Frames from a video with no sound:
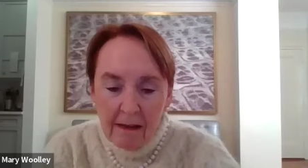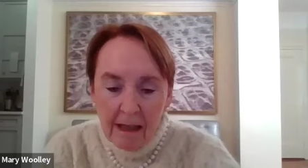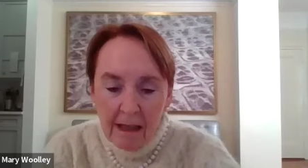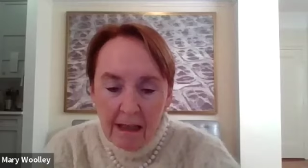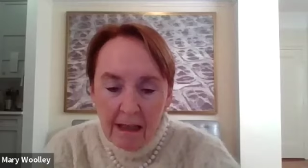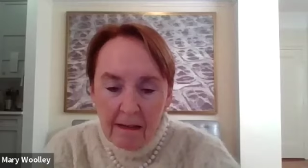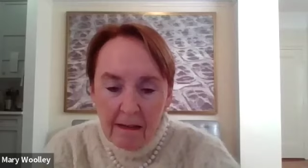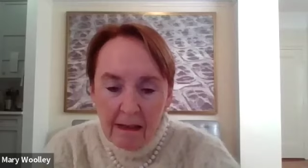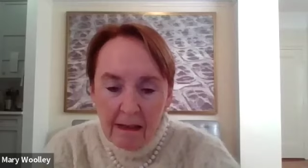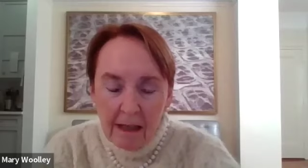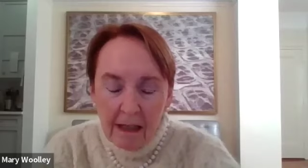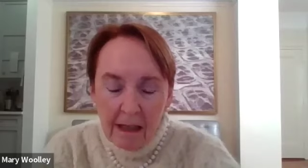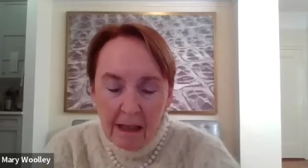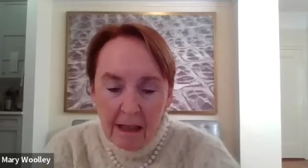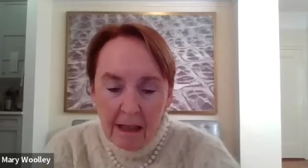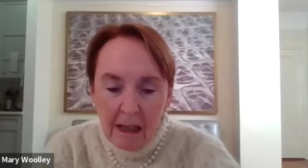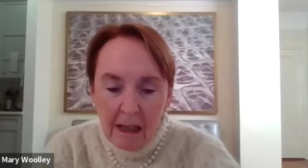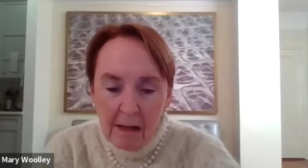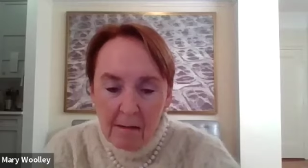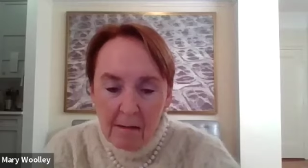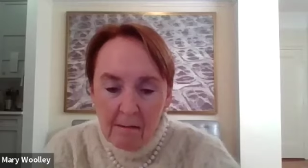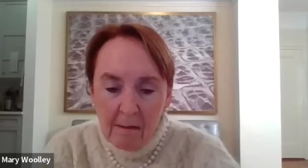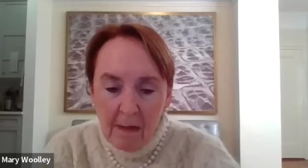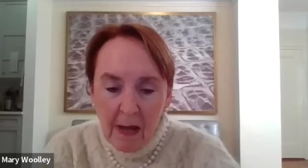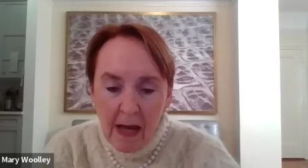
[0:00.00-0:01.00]
I think
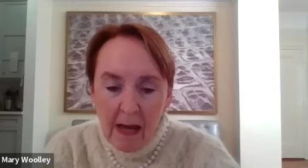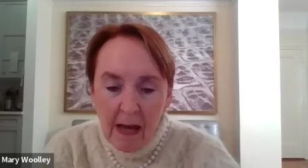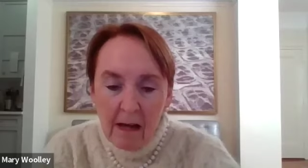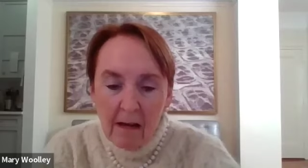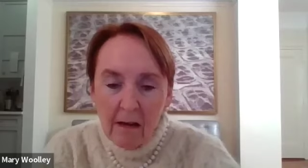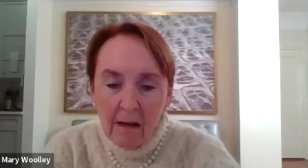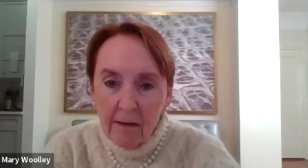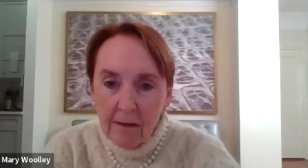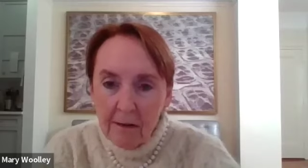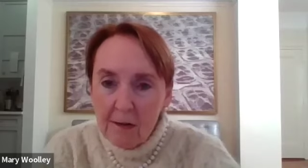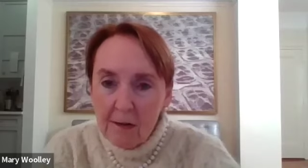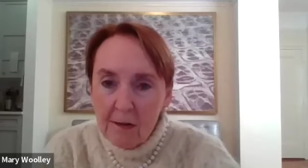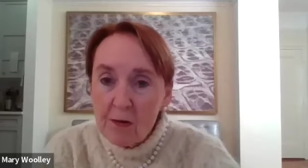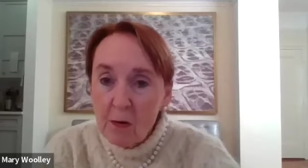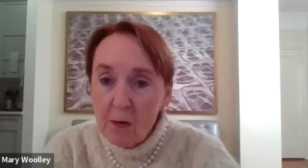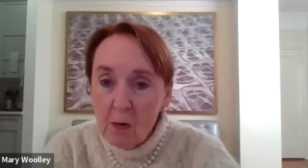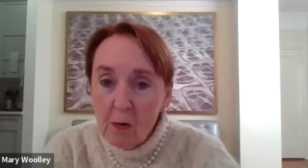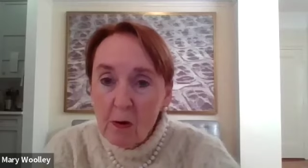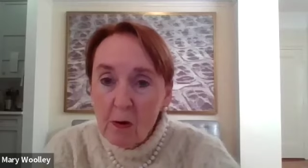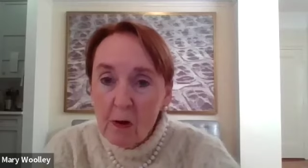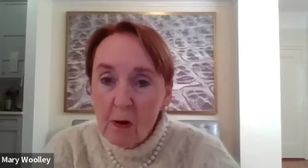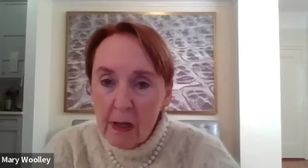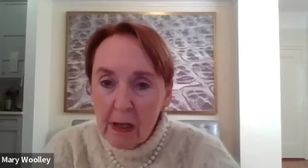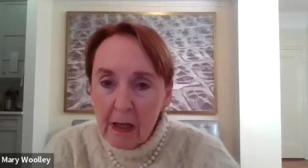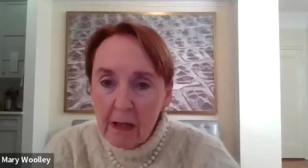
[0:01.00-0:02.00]
the um, health
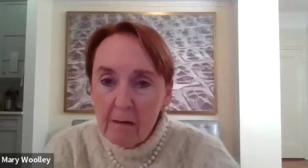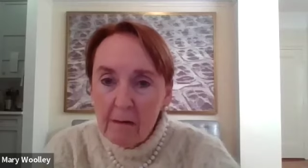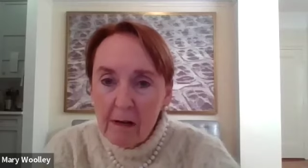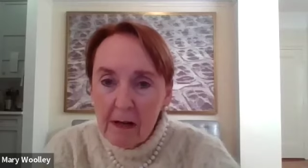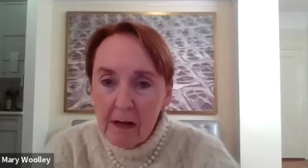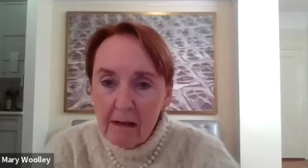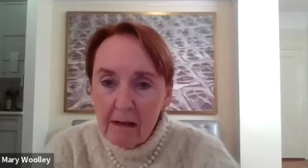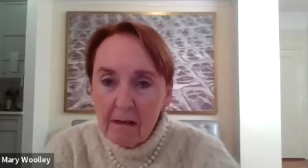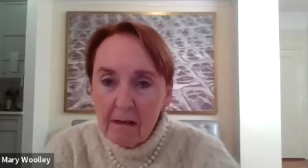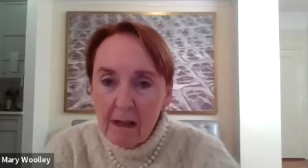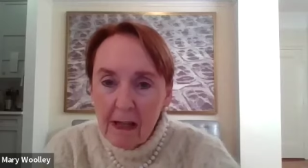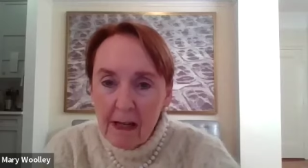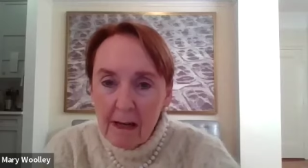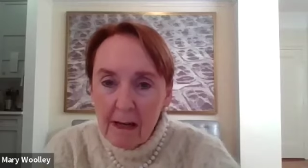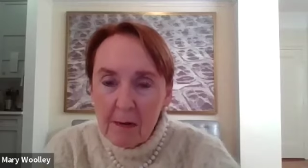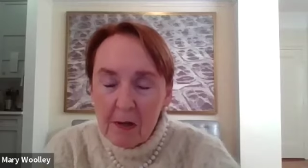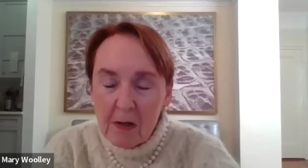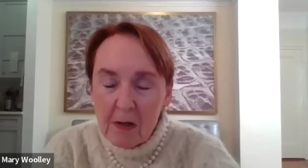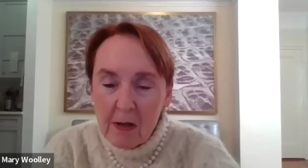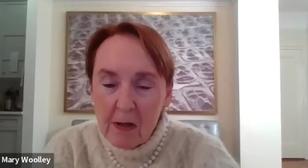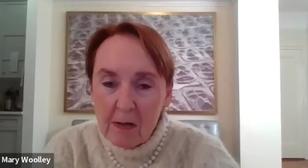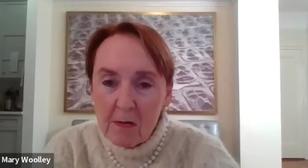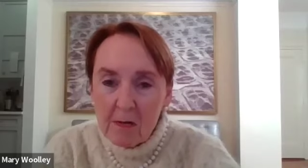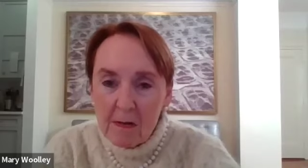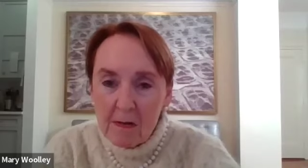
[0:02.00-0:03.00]
story around
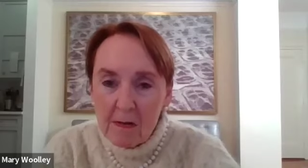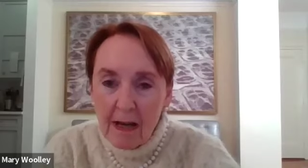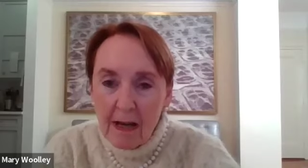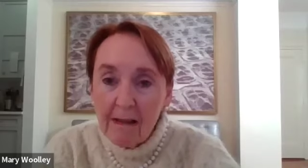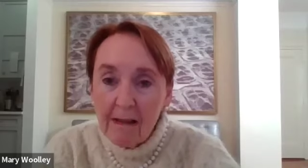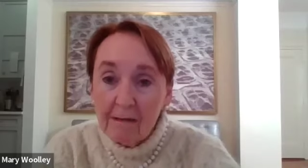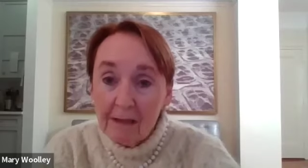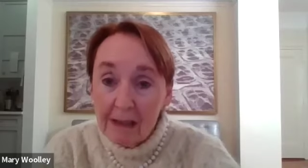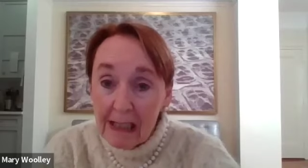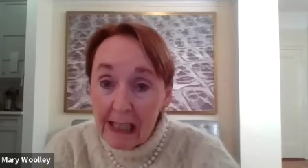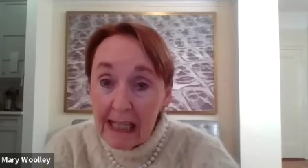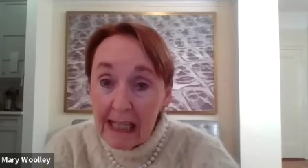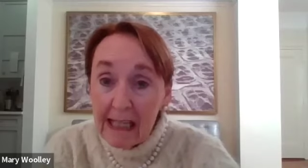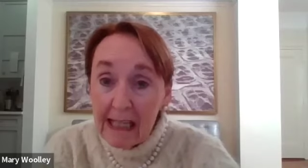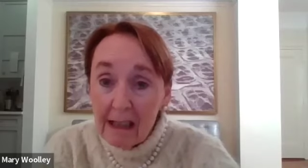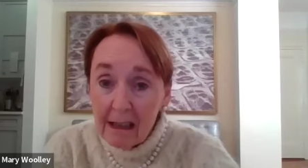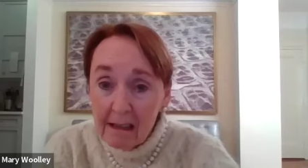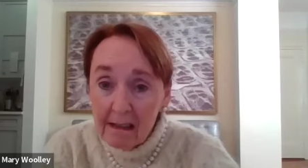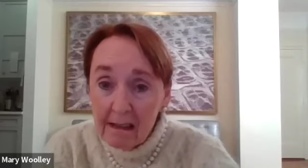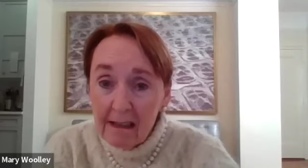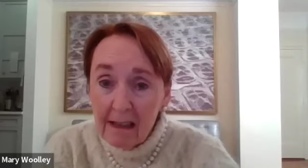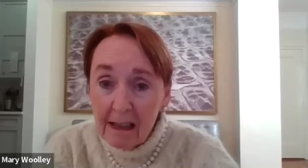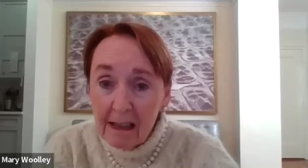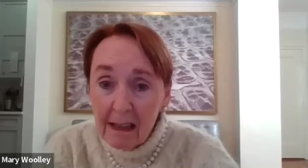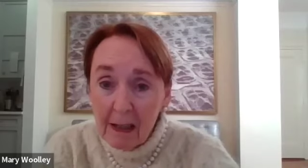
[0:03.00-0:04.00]
climate change is kind of
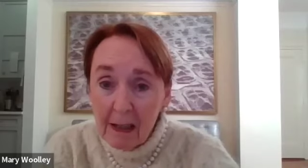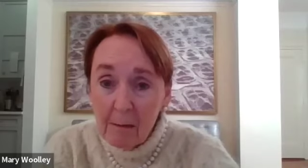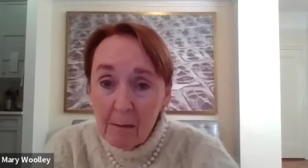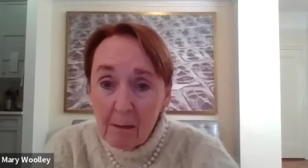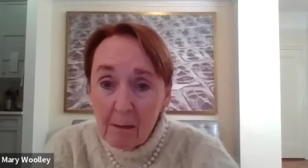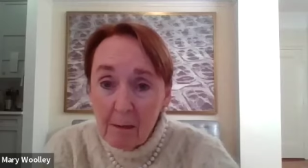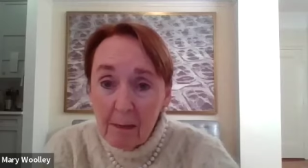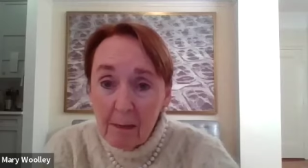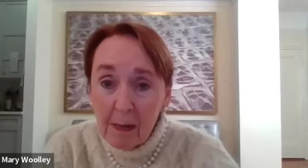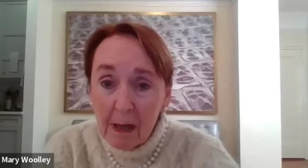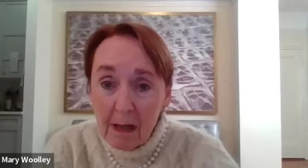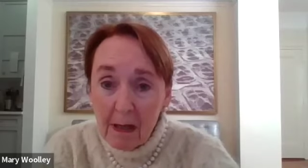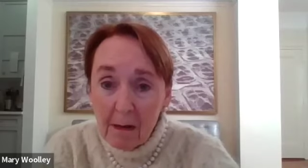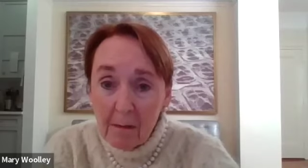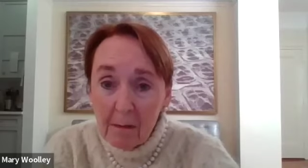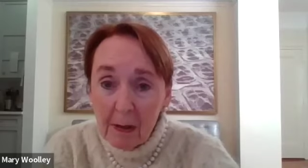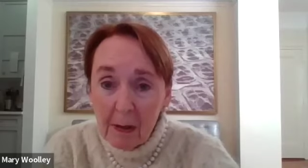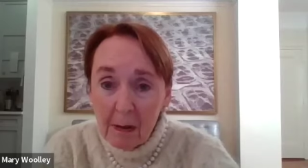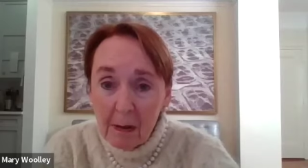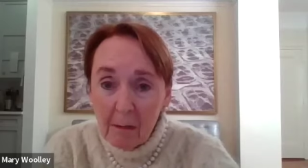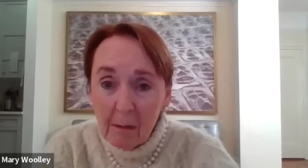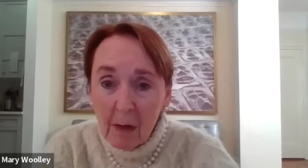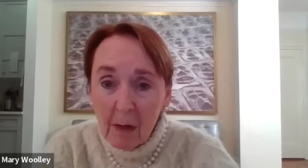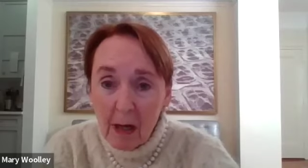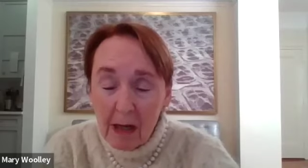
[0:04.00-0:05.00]
late in
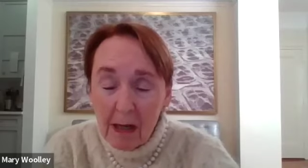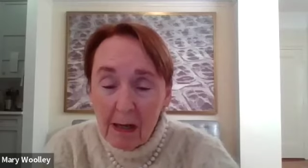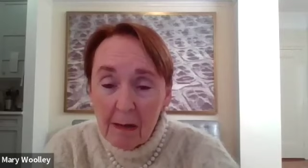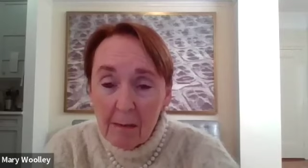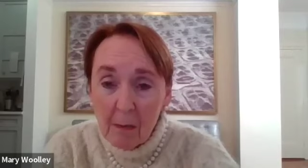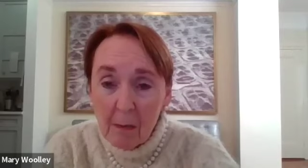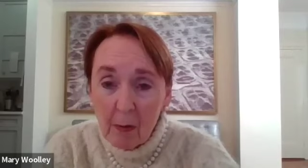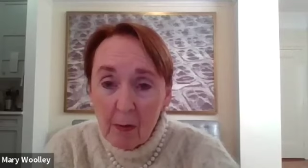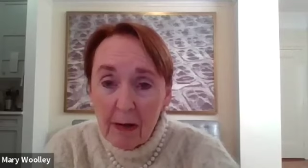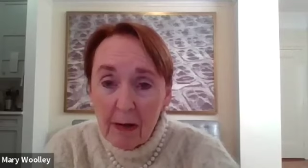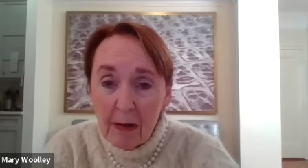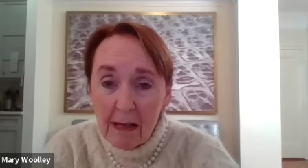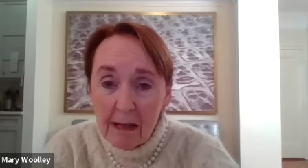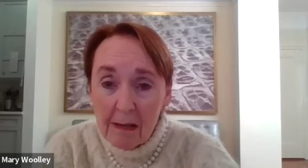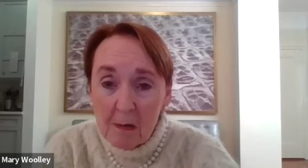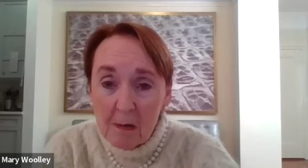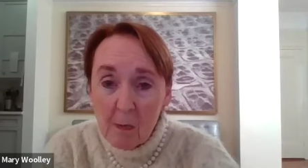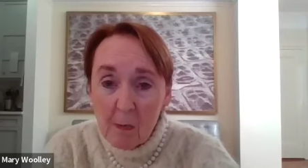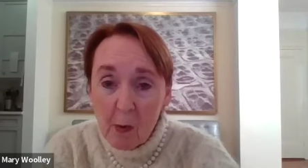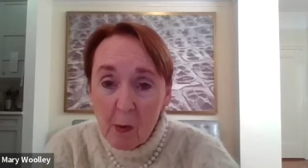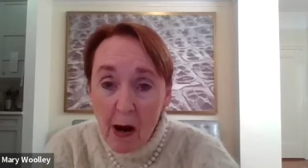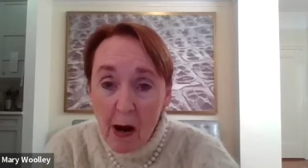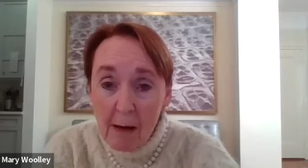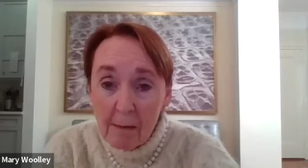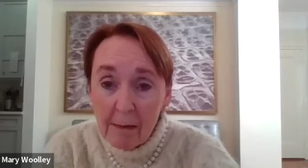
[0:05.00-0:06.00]
becoming uh,
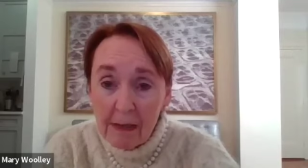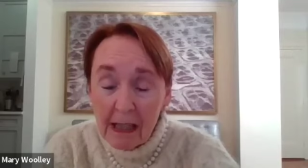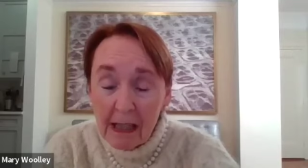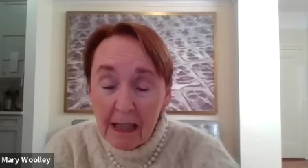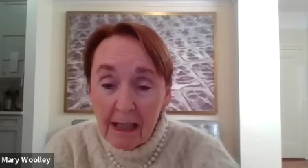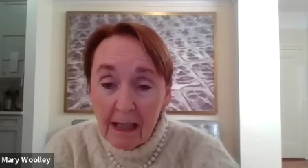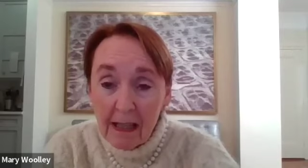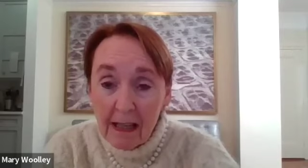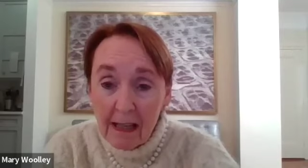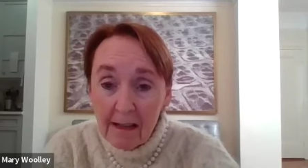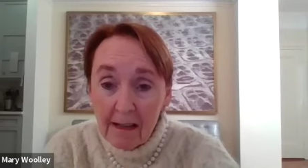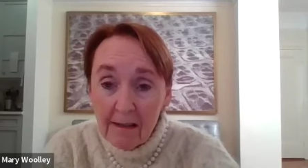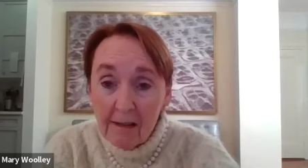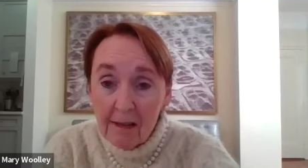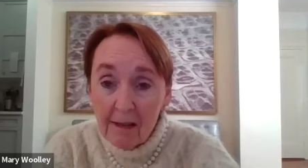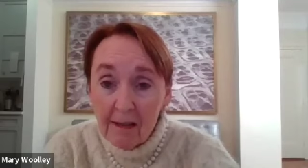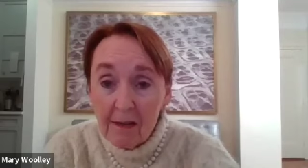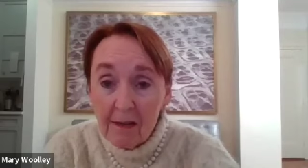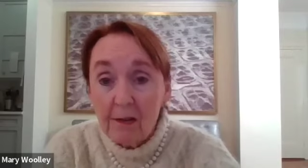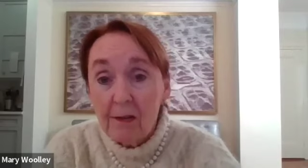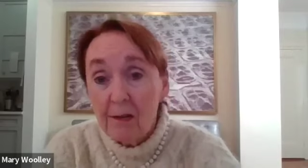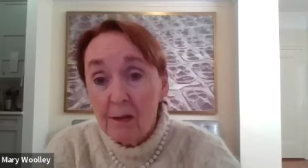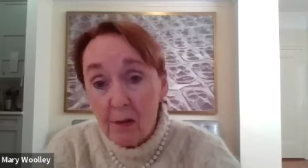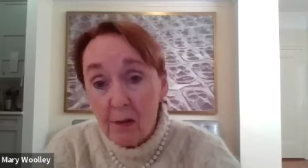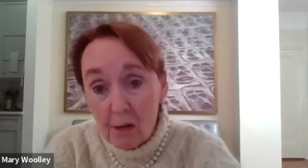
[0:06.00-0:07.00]
as prominent as
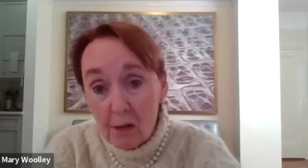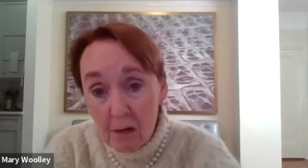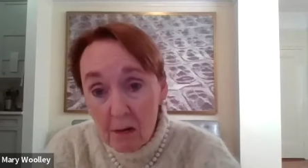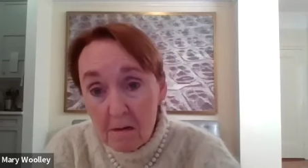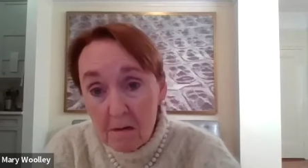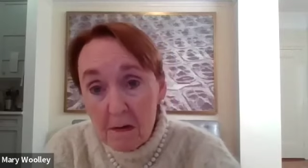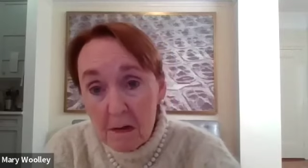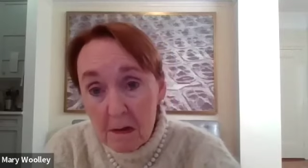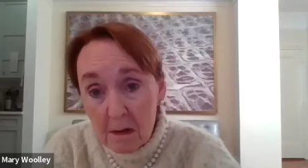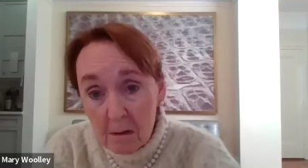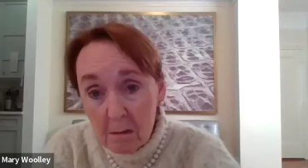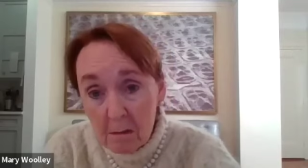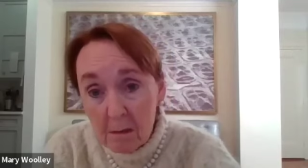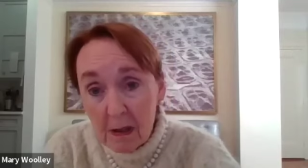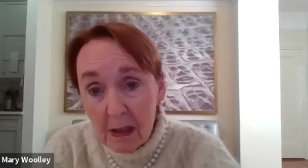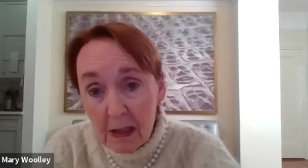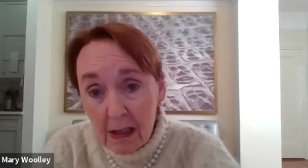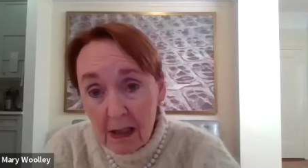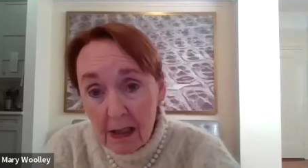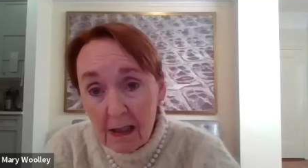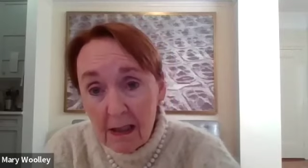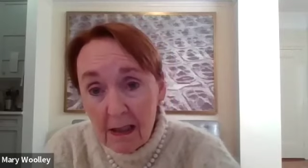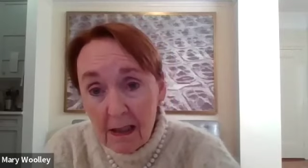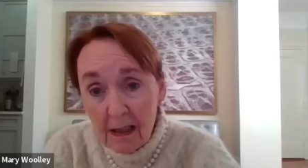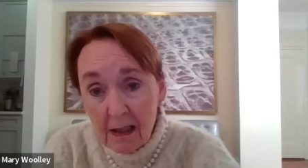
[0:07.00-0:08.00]
it deserves to
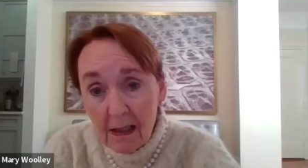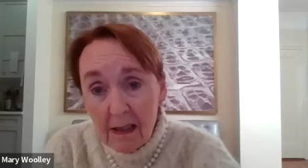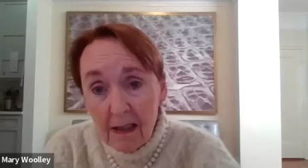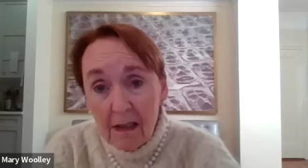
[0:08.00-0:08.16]
be.